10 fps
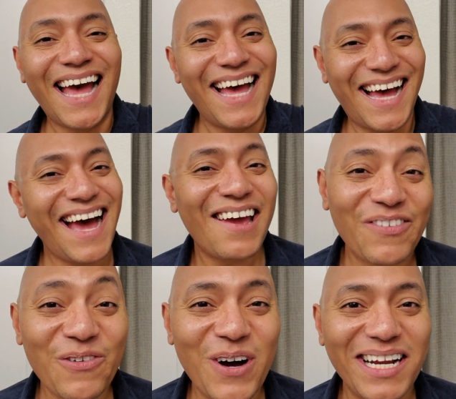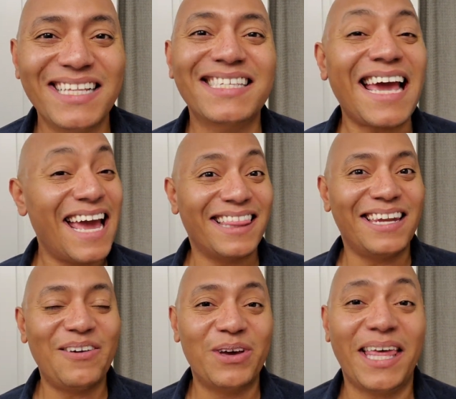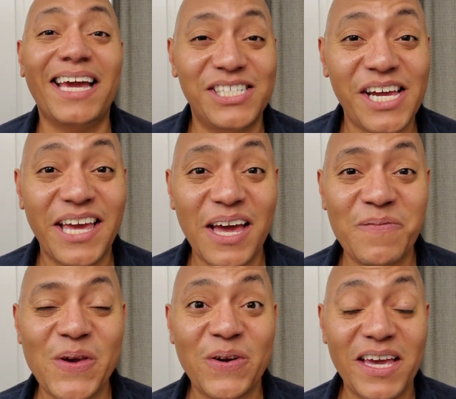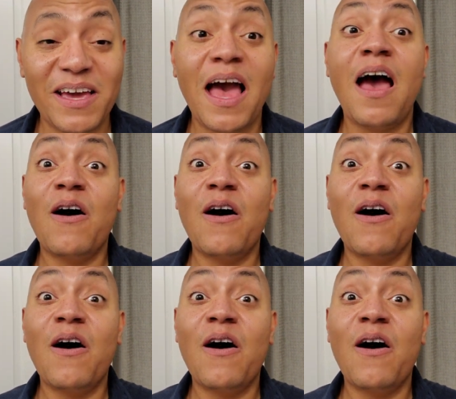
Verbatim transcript: Hi everyone, it's Anthony with AJK Beauty,